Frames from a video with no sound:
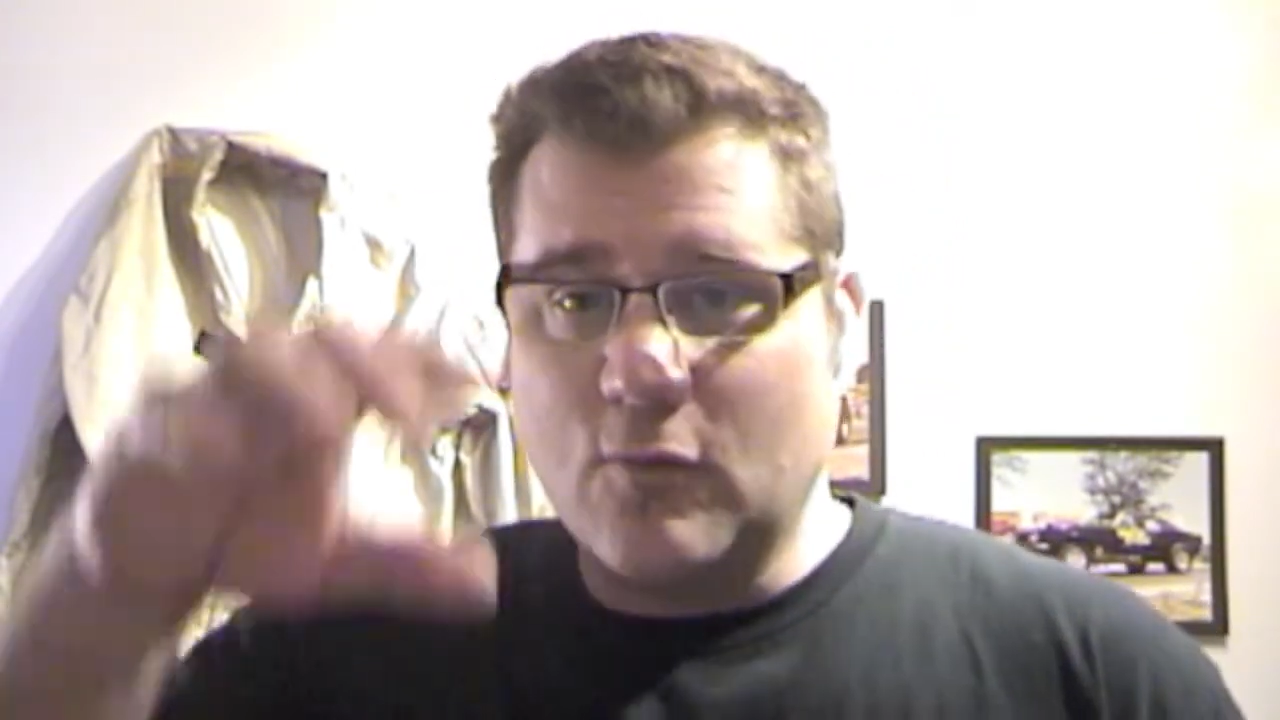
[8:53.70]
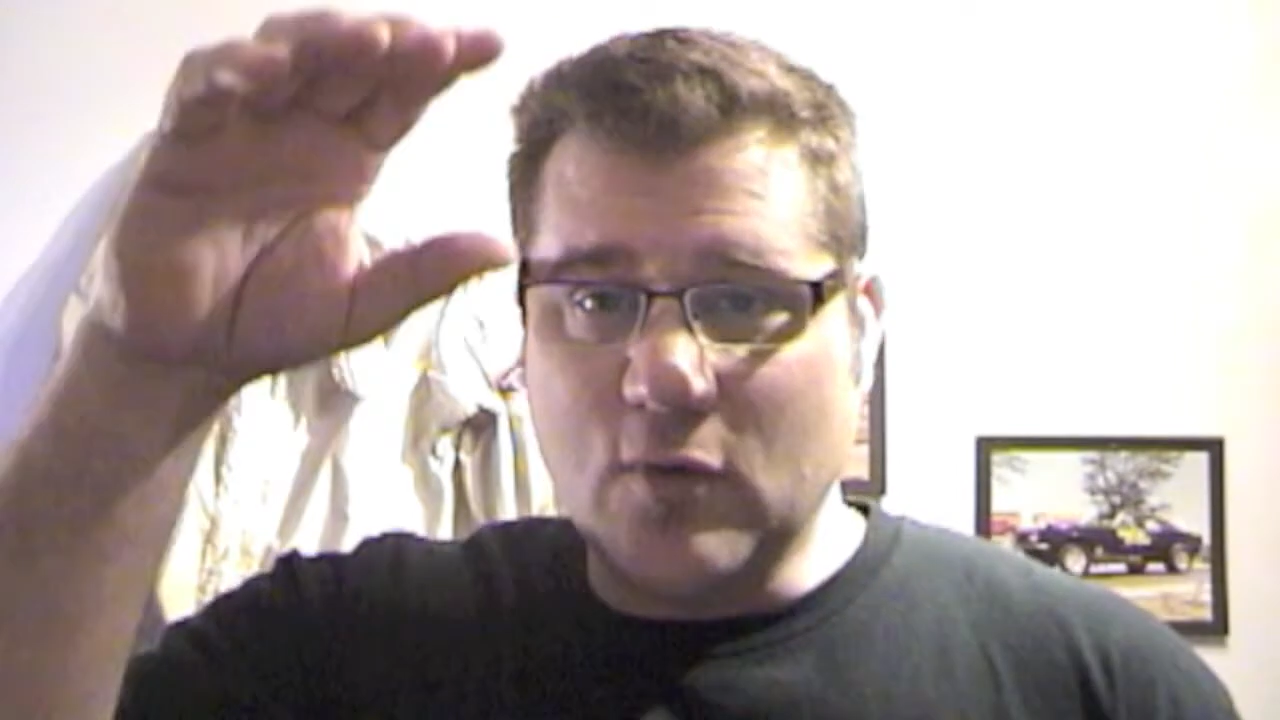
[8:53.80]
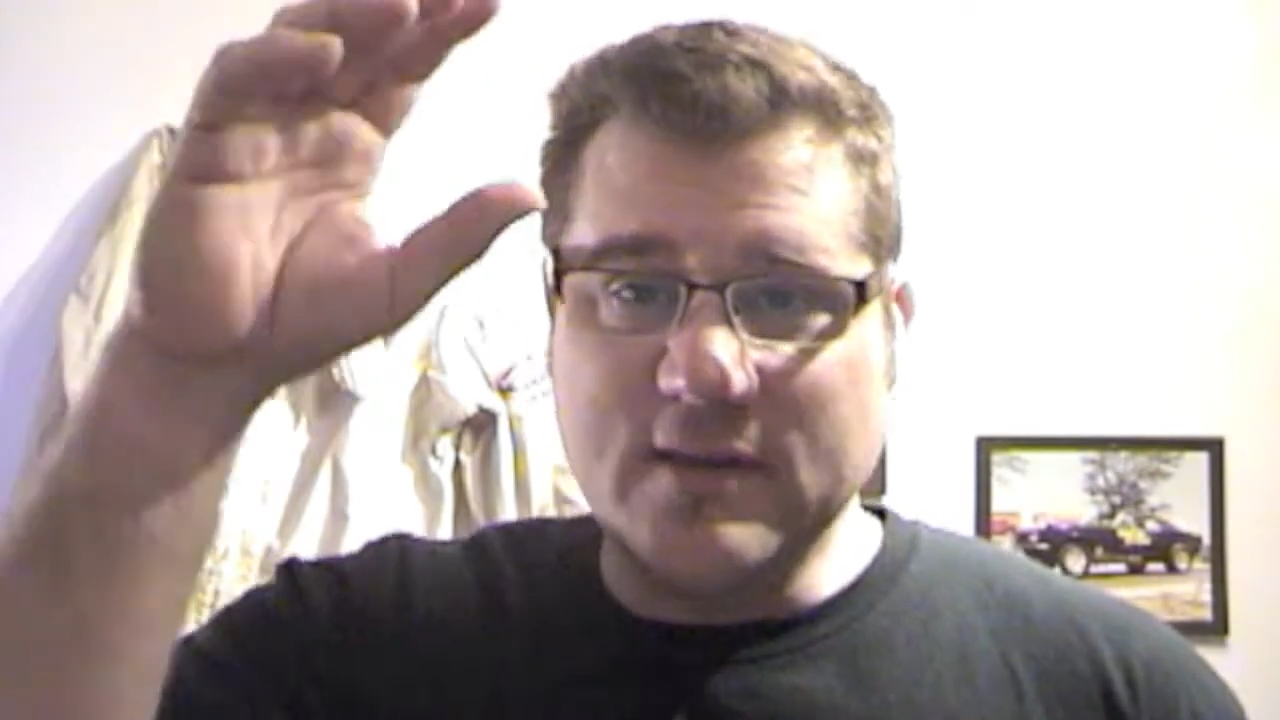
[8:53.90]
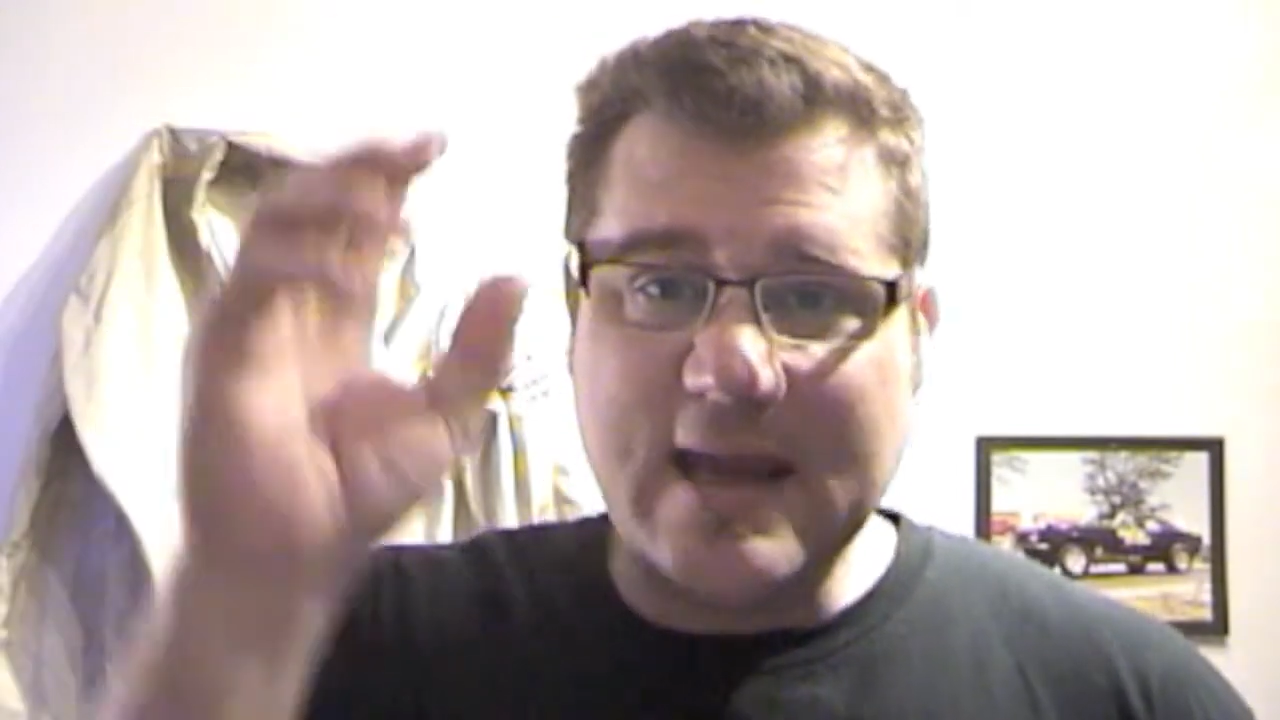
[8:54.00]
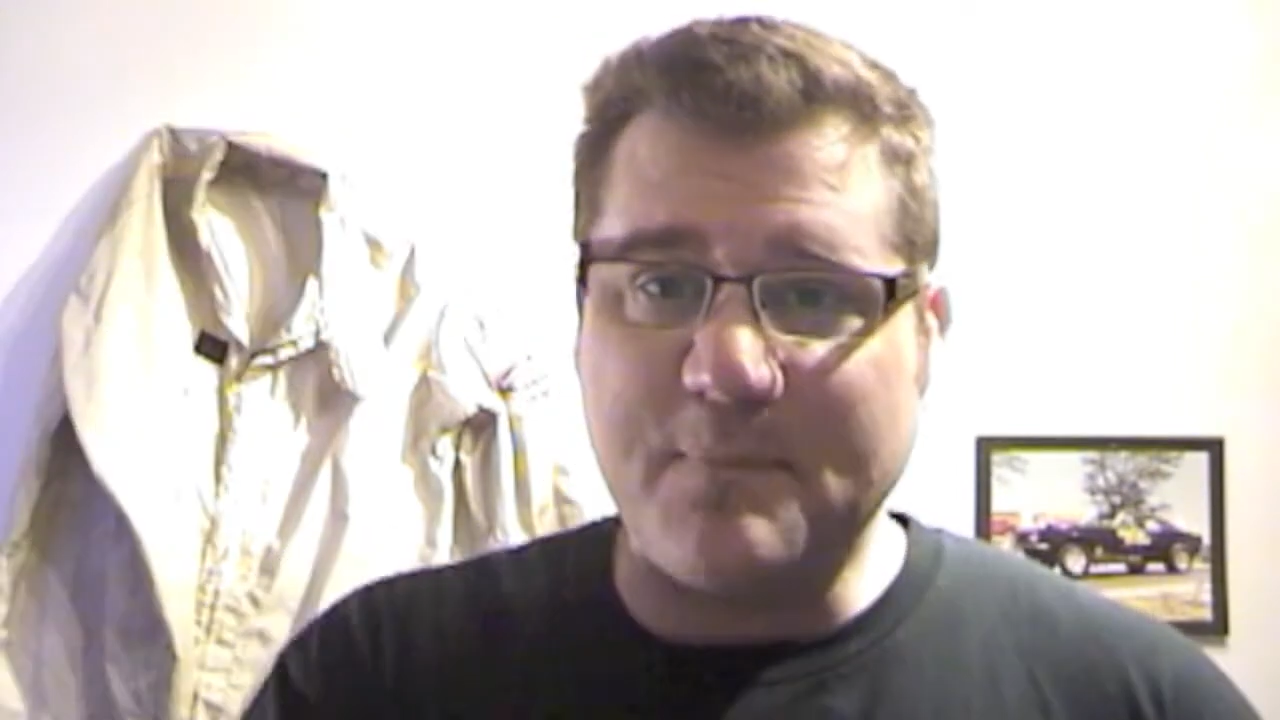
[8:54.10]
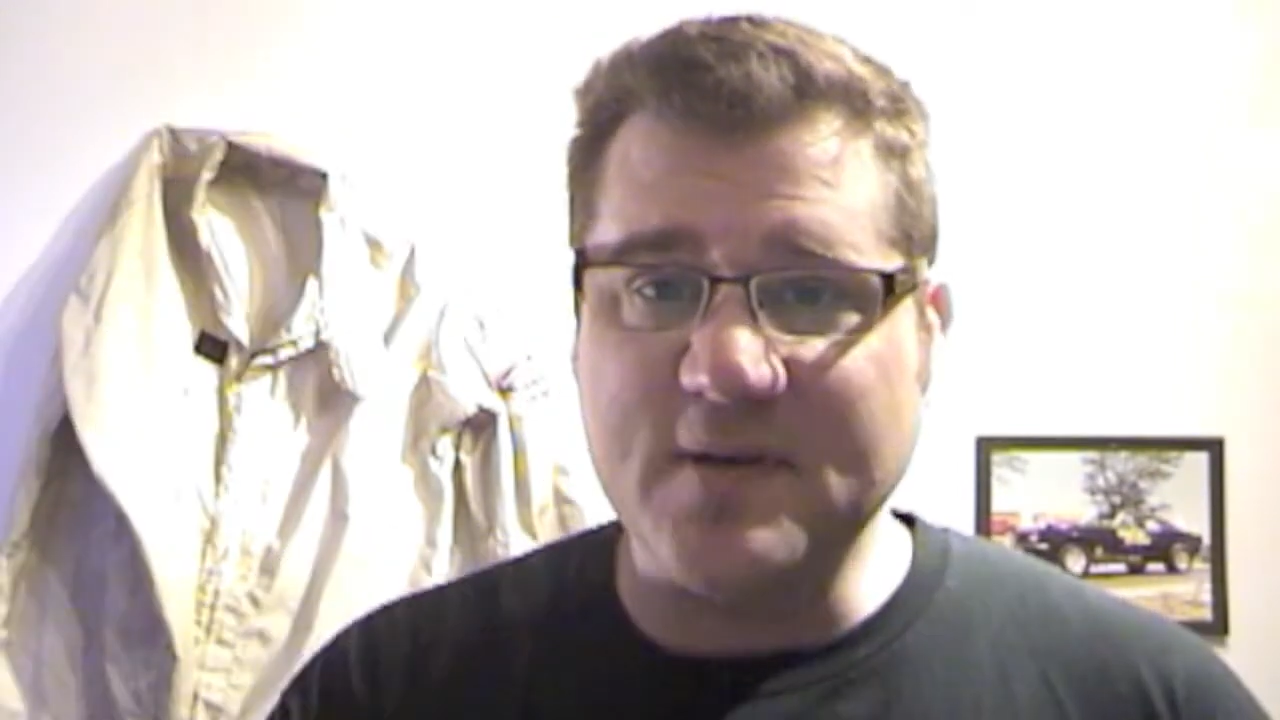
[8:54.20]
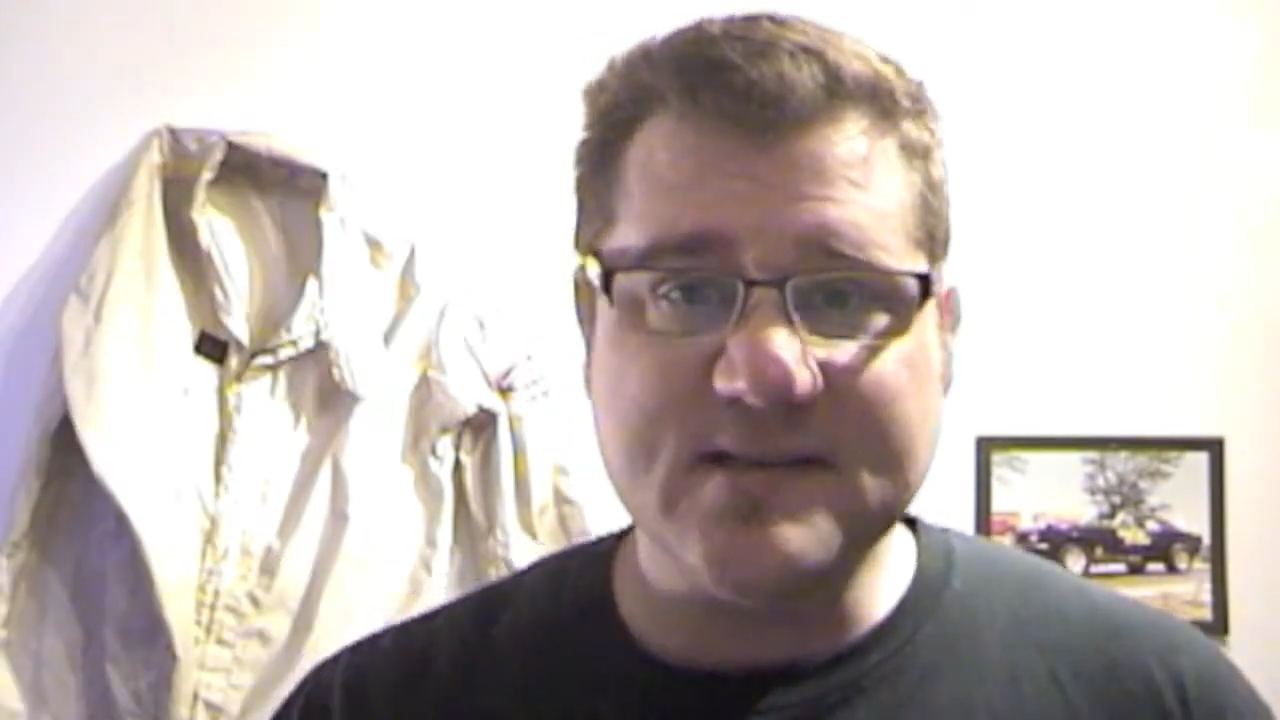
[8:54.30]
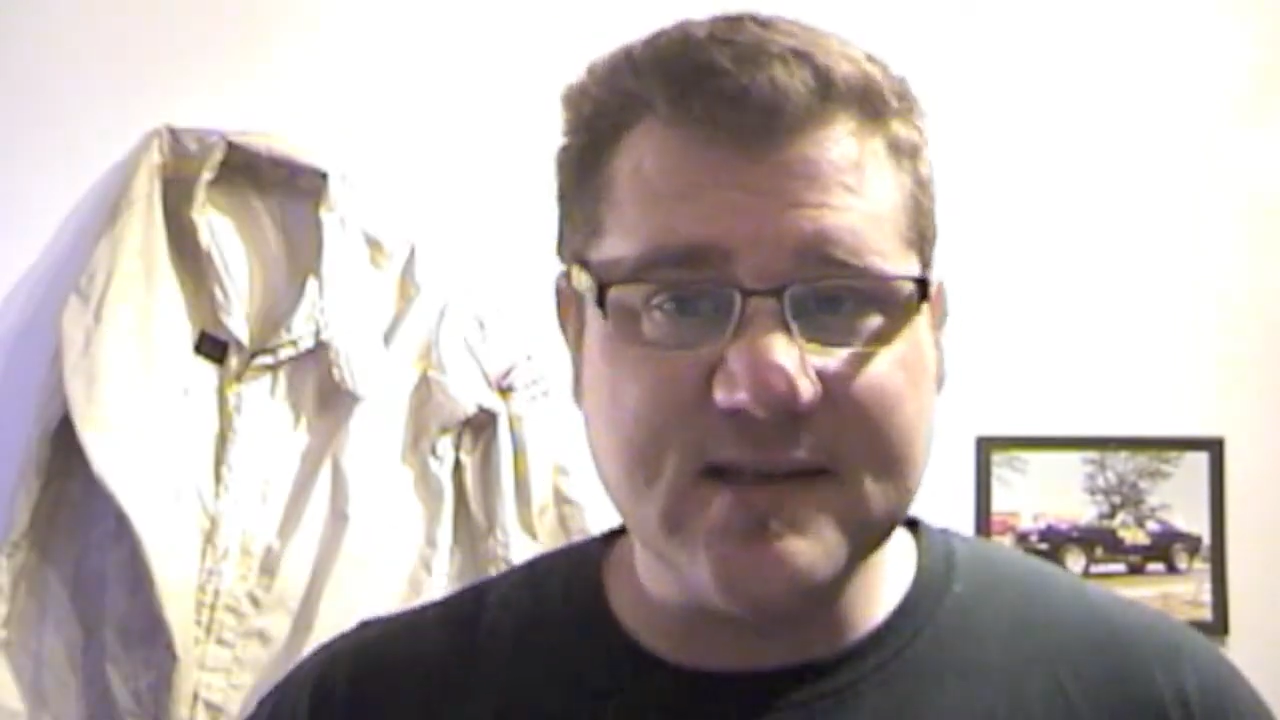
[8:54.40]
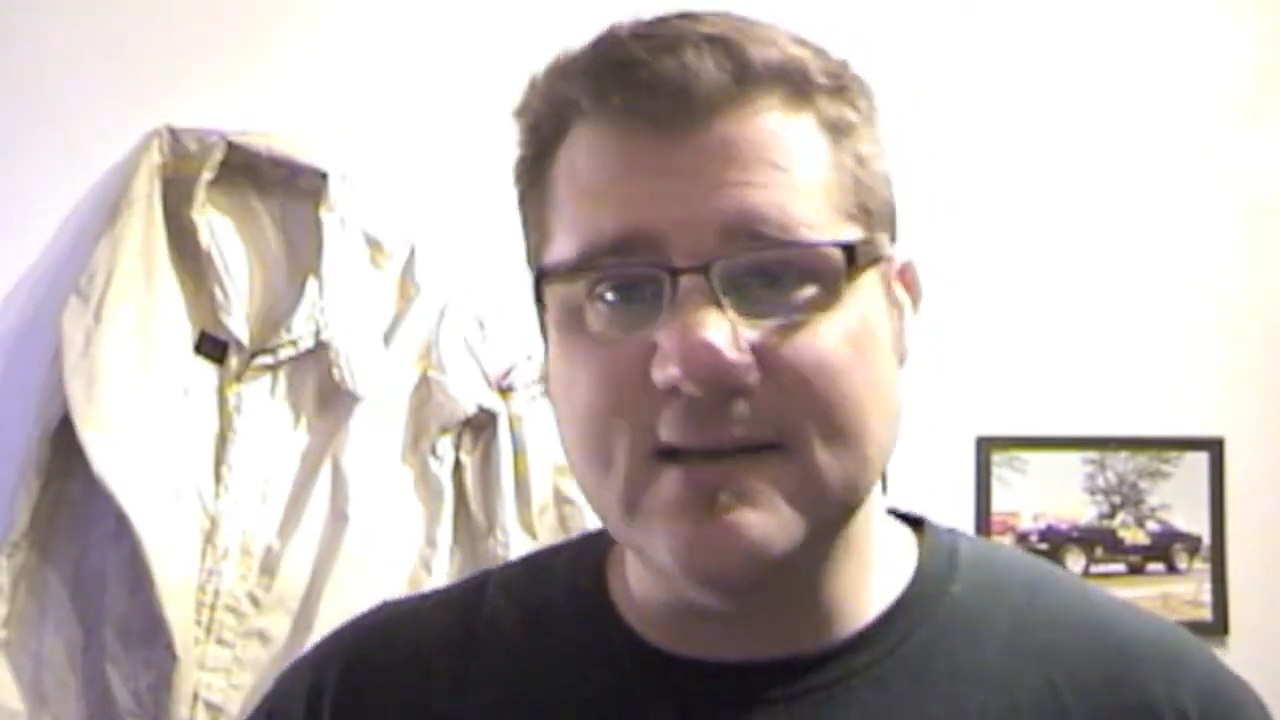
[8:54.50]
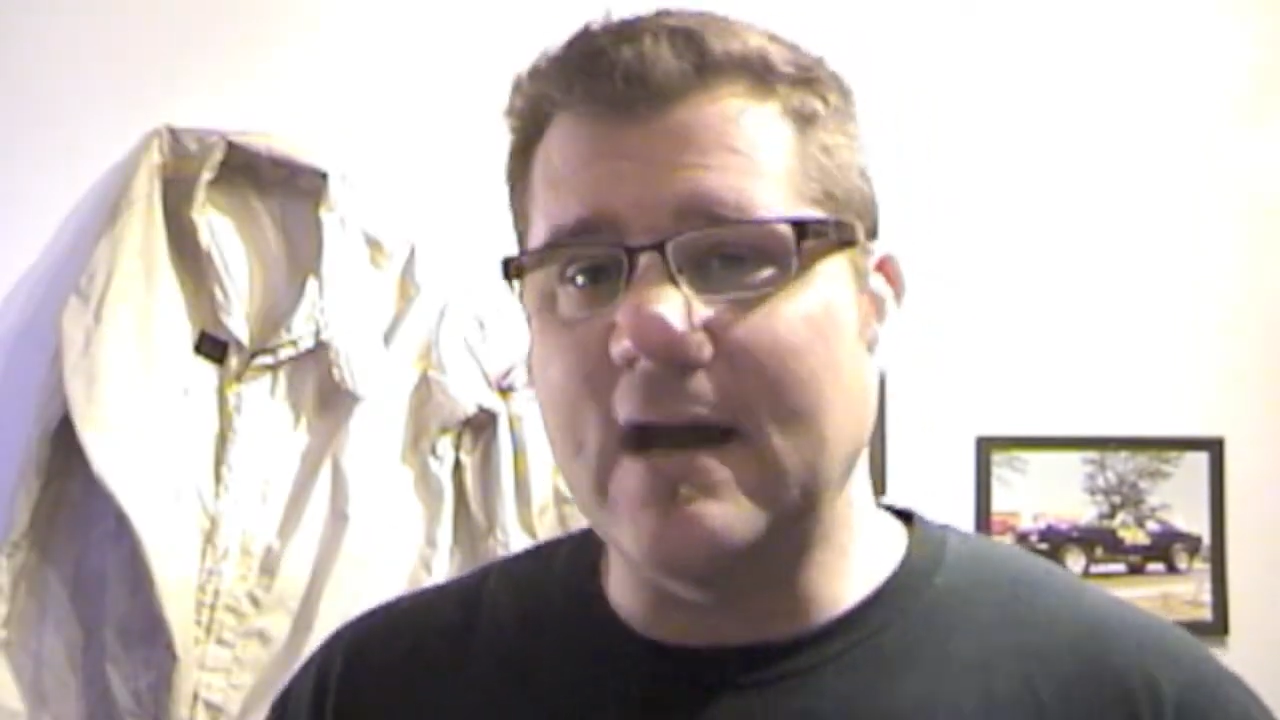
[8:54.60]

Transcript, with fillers: Run that piston